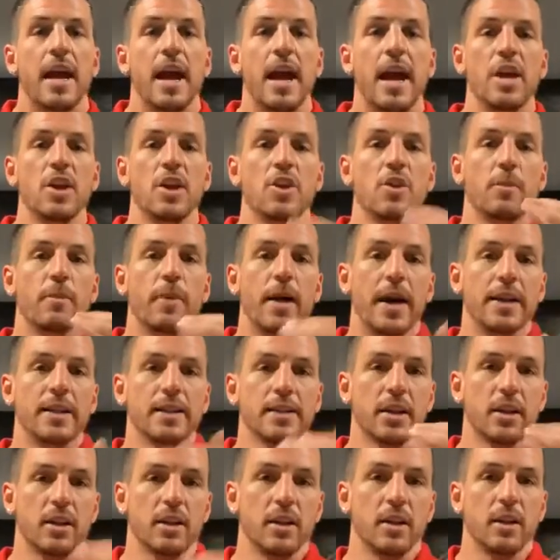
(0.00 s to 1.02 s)
And your
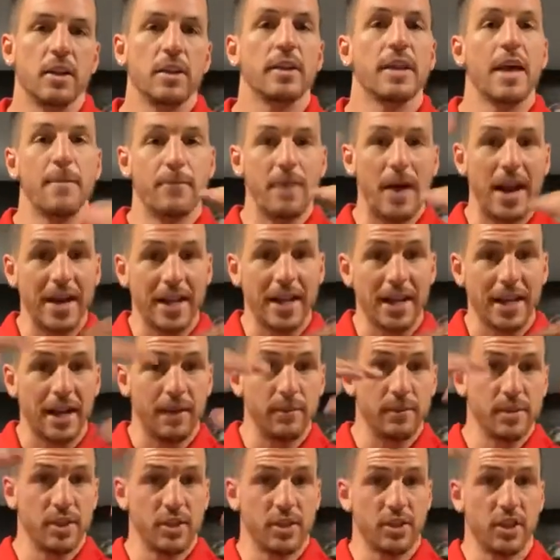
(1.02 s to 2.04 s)
body's gonna, that body
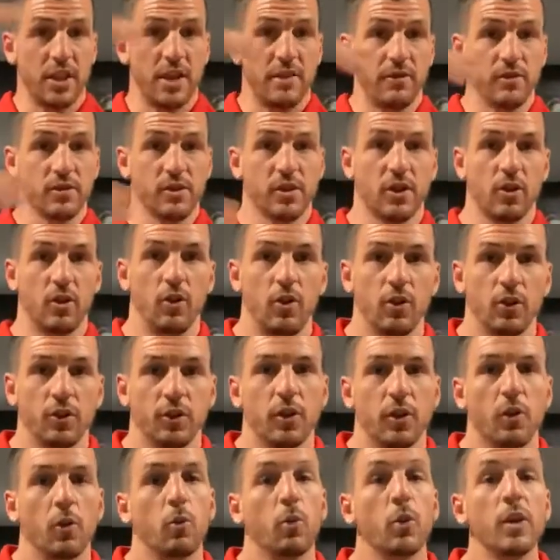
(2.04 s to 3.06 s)
composition level is gonna
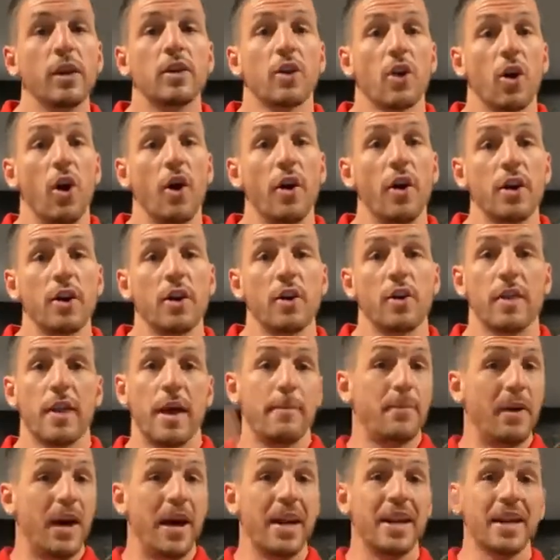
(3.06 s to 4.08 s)
alter. With cardio,
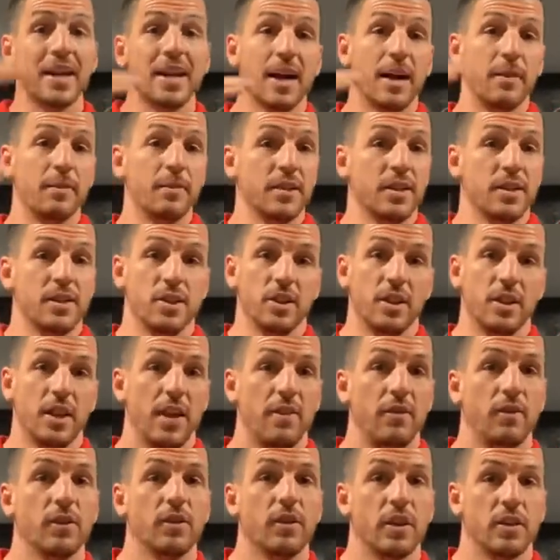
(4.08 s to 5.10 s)
that body composition
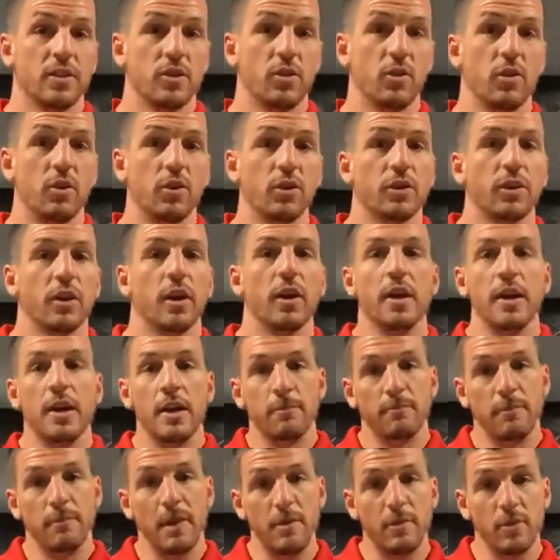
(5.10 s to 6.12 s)
level doesn't alter.
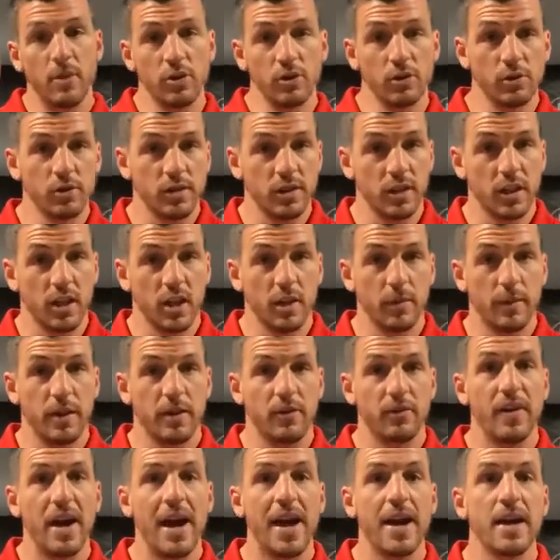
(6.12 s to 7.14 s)
Maybe you'll lose a little bit
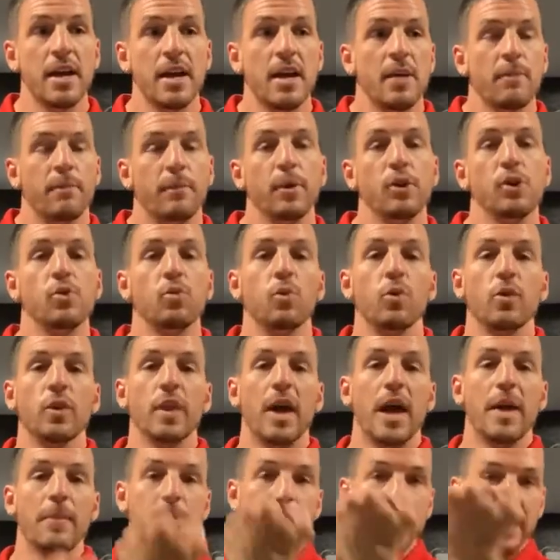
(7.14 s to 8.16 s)
of fat, but you will
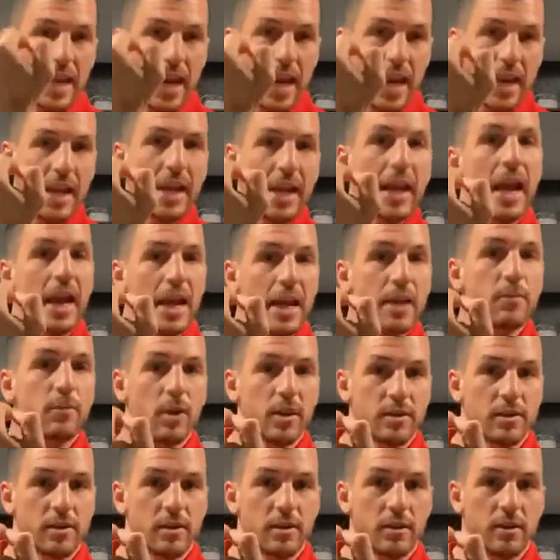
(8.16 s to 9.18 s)
not be gaining any
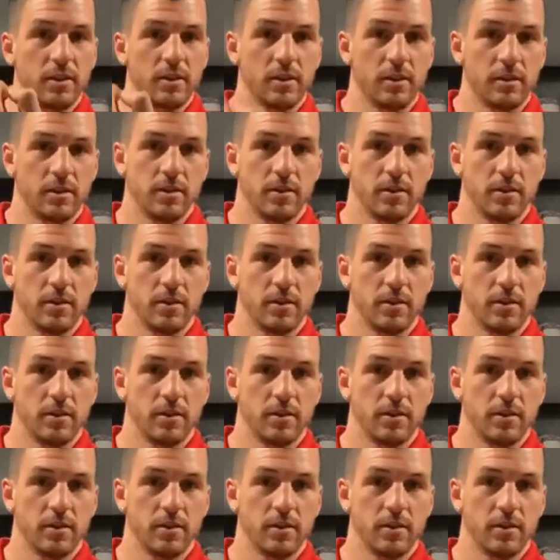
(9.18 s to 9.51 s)
muscle.